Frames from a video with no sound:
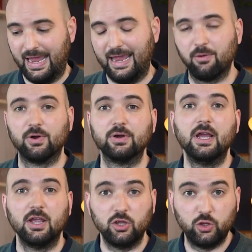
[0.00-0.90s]
It will
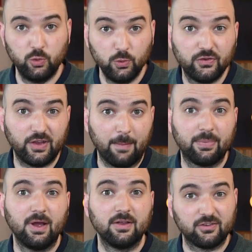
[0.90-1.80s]
use up
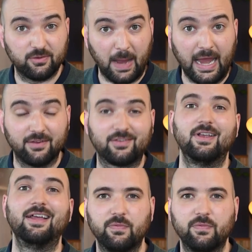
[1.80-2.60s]
space